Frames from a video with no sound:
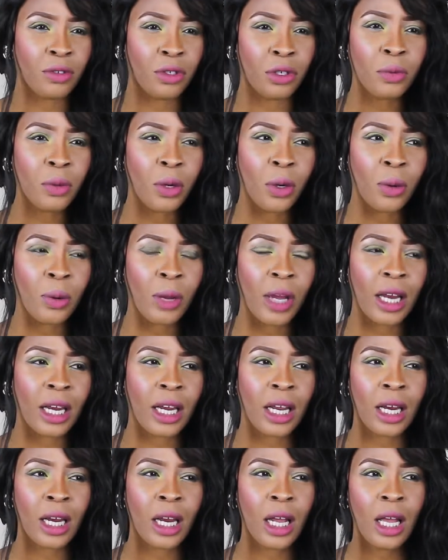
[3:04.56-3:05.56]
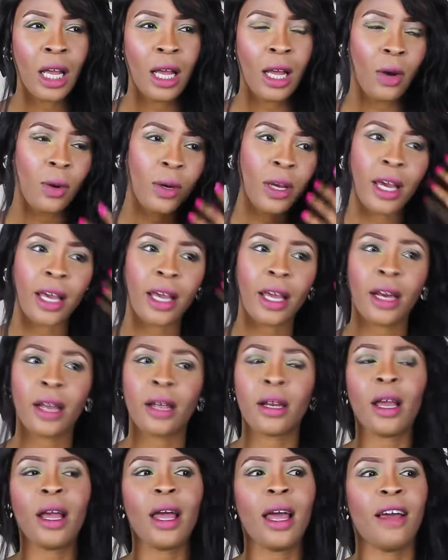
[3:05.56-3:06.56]
euro and then okay I get
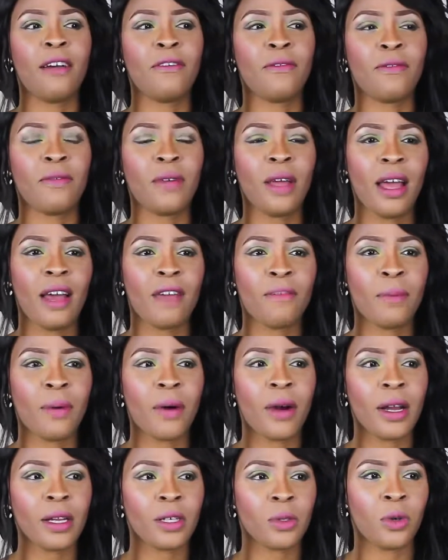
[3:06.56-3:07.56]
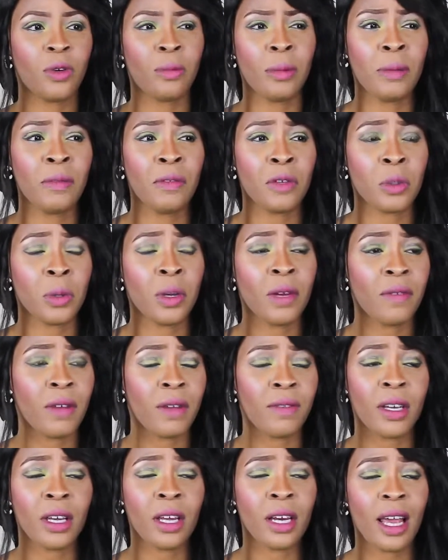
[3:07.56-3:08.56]
it half half price or maybe for
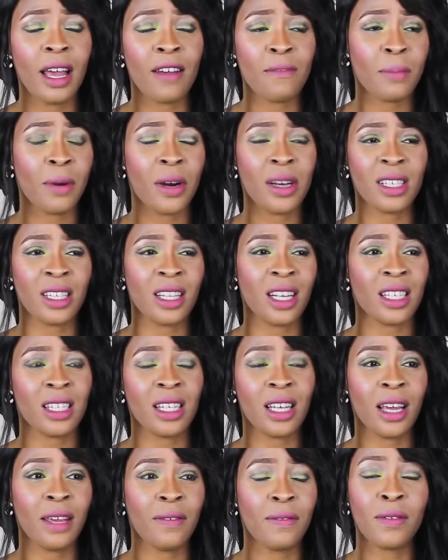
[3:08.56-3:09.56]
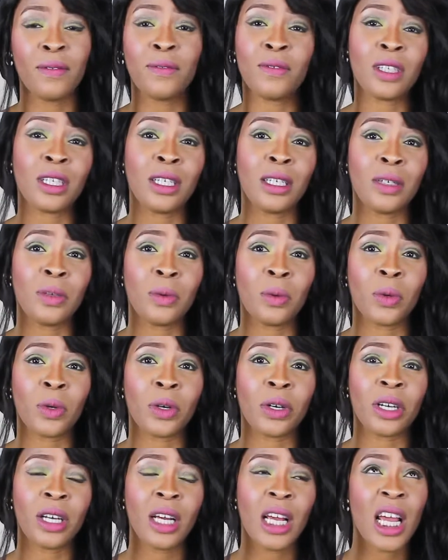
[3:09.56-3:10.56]
25 I get it half price and that's like 15
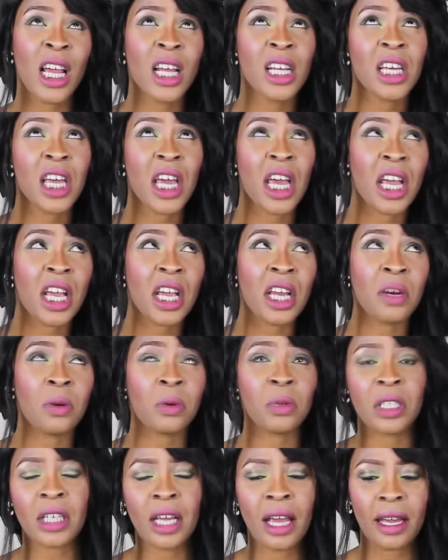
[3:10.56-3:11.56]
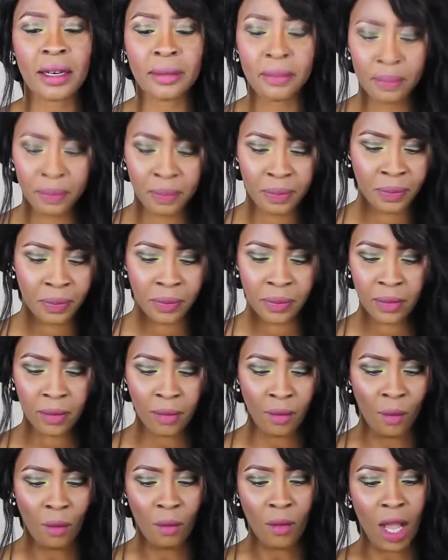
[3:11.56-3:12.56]
or 8 or 10
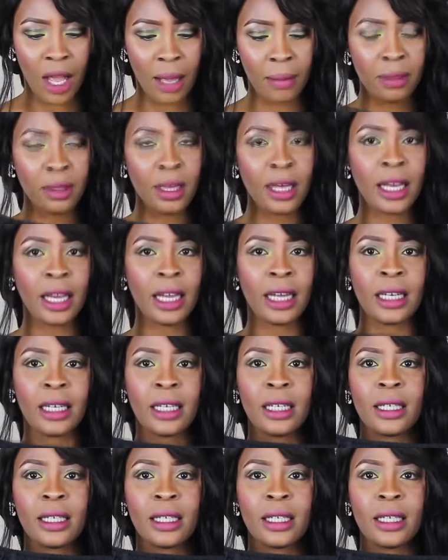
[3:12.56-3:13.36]
I'm thinking